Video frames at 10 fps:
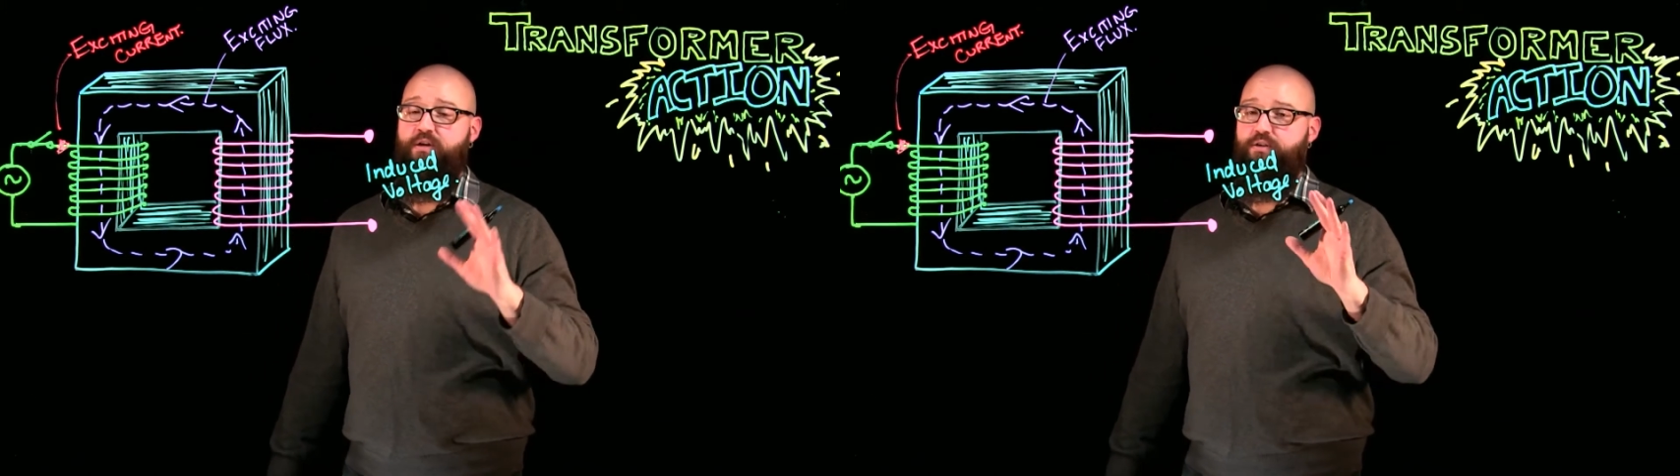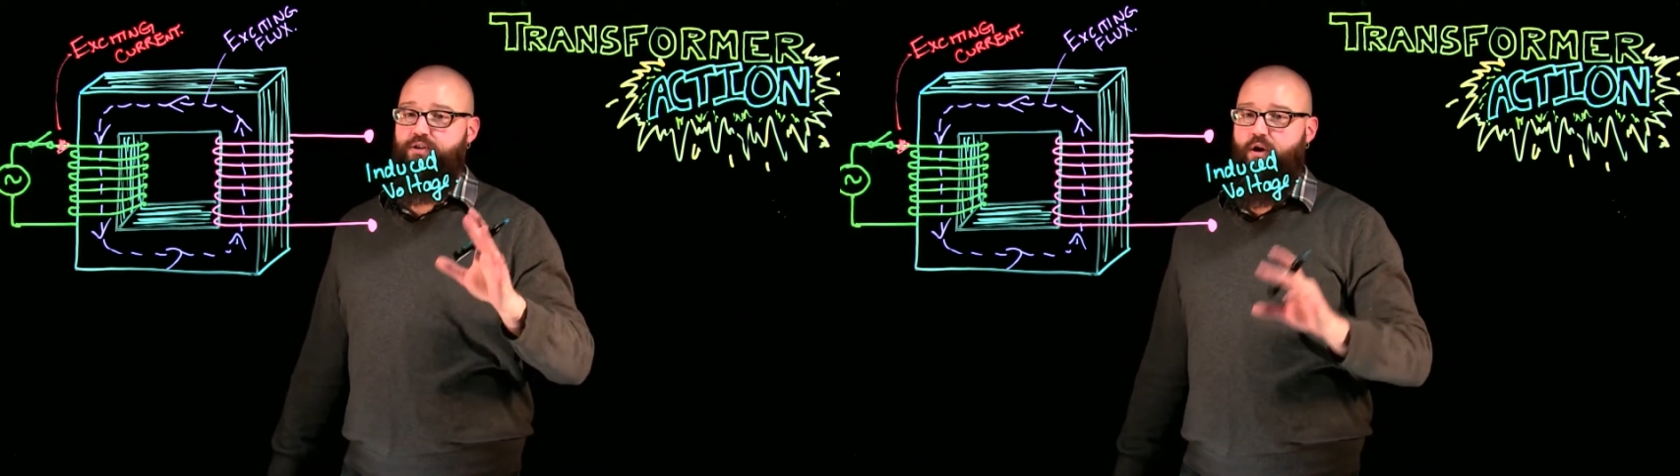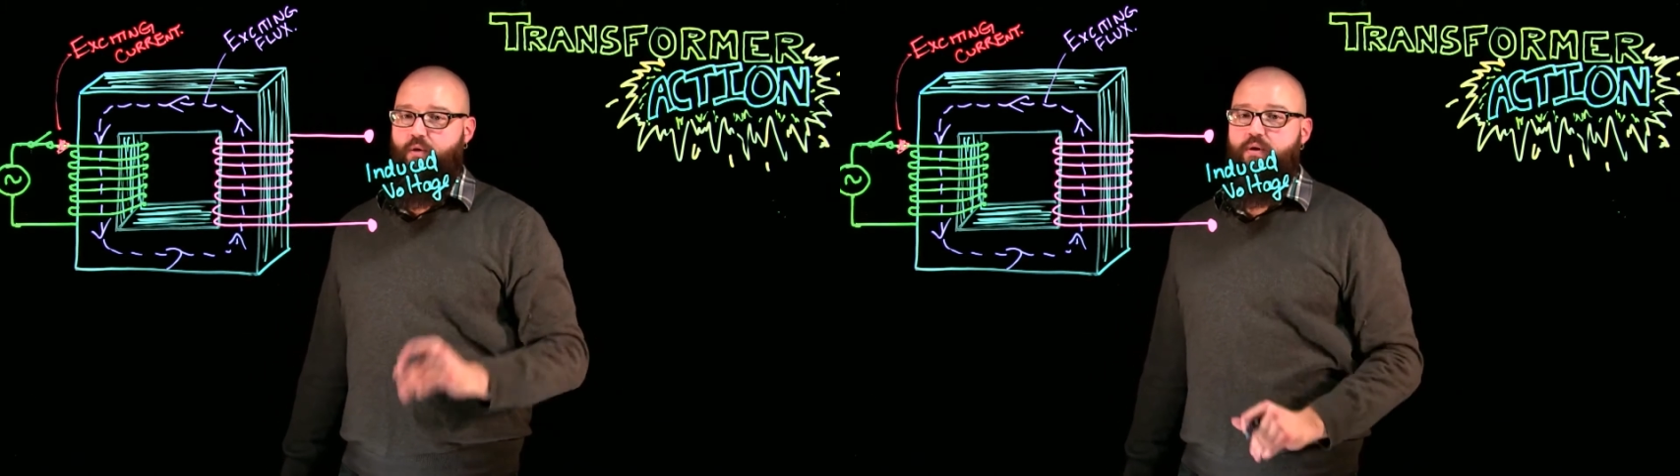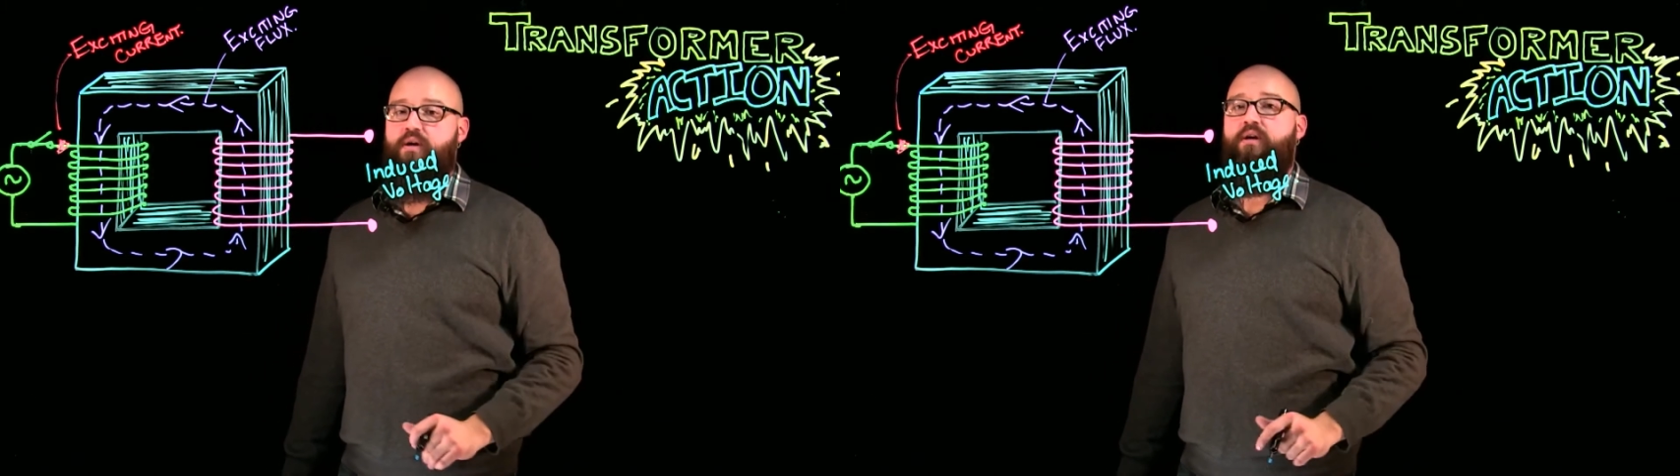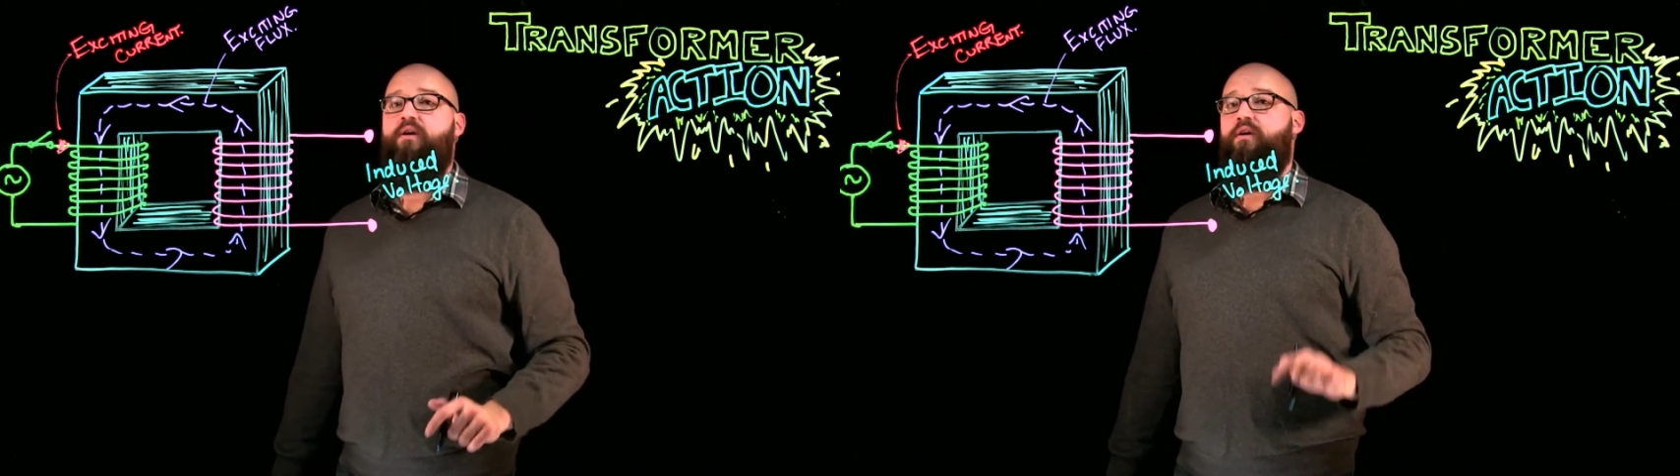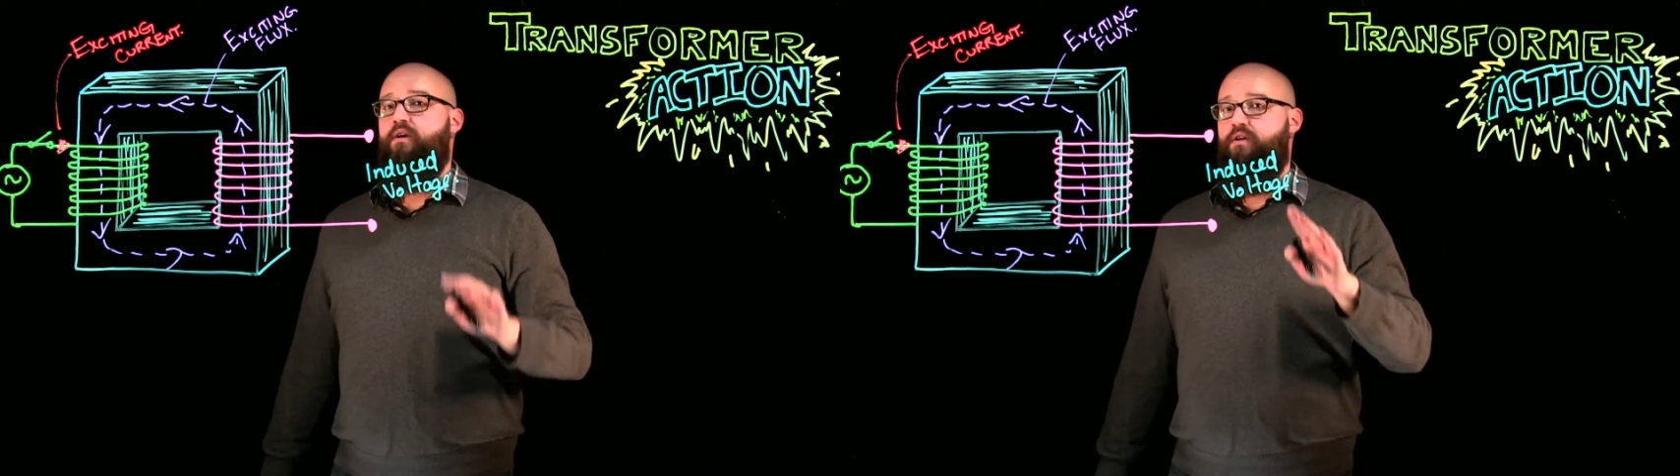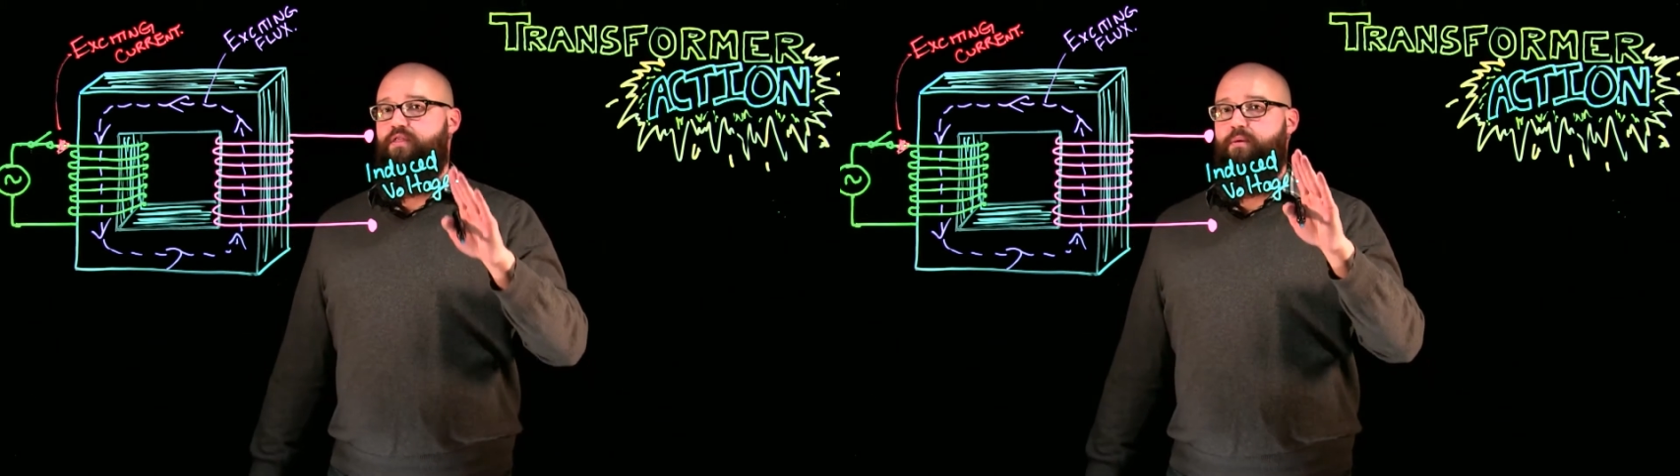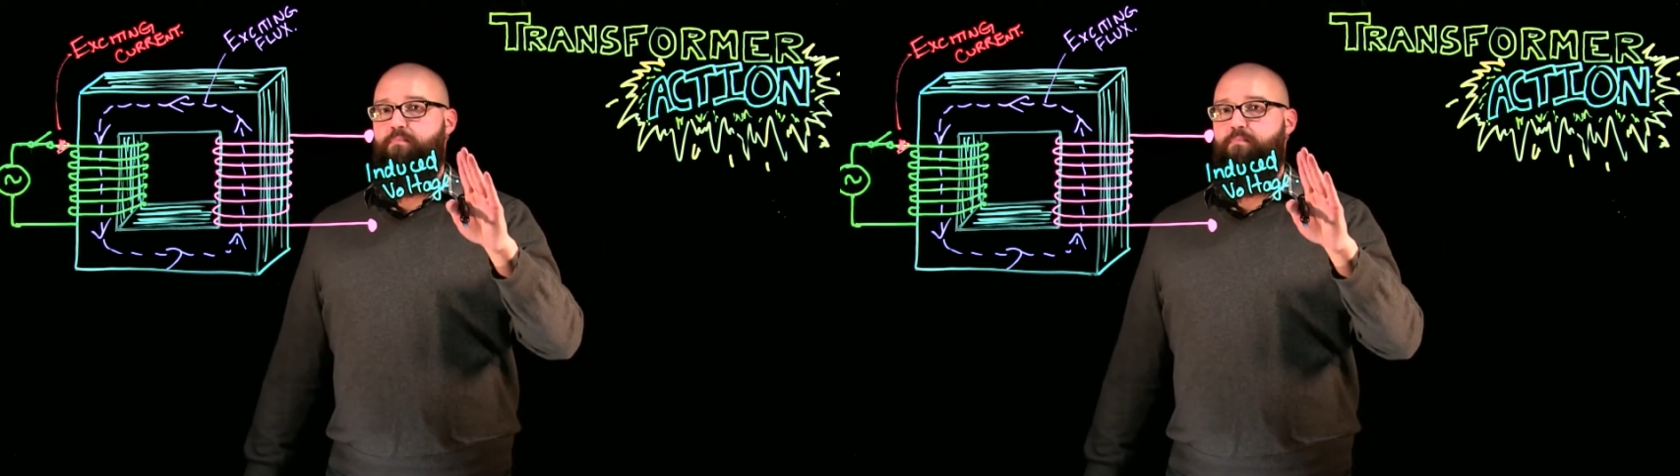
So the